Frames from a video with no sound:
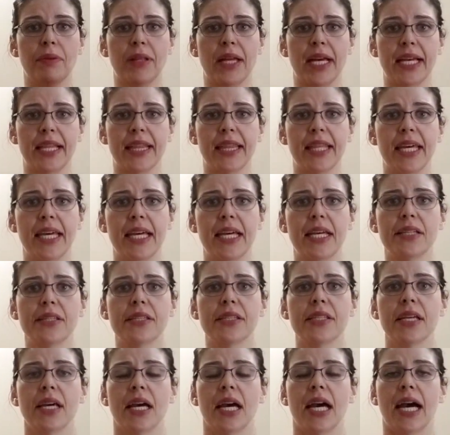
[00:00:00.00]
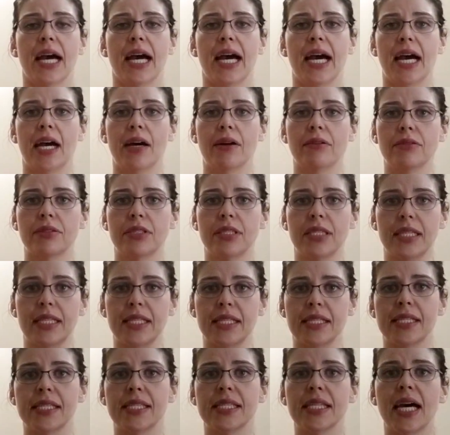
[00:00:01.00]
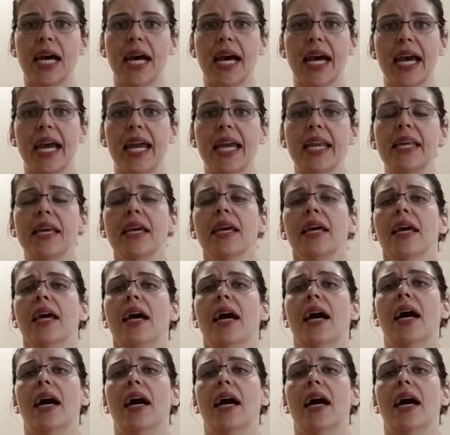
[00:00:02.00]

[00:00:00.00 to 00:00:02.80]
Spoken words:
like this, out to the side.